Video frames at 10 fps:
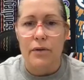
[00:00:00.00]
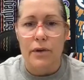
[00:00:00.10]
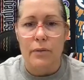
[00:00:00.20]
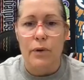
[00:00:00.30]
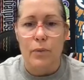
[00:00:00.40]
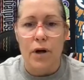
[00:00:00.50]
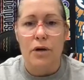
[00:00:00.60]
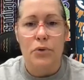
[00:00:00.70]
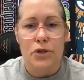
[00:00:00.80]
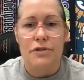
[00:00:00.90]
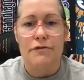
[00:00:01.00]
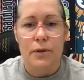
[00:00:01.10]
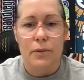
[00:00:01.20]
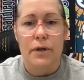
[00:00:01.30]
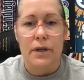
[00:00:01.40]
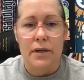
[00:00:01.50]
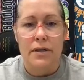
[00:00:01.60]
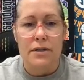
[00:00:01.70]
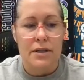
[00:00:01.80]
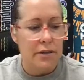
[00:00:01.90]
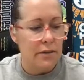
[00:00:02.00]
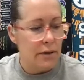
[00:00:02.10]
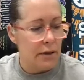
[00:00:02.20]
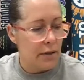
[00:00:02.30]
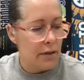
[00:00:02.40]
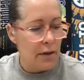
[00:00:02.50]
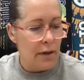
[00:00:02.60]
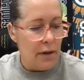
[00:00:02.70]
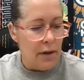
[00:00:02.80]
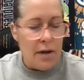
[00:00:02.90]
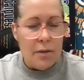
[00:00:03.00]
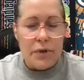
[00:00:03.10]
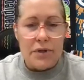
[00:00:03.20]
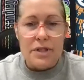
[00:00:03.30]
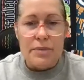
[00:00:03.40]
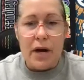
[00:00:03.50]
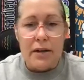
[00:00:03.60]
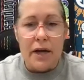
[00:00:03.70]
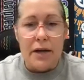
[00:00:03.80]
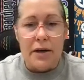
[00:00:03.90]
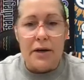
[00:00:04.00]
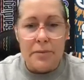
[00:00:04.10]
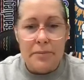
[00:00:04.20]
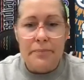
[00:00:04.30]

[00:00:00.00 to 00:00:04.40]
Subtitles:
that we want to push it forward and continue to put the spotlight on it.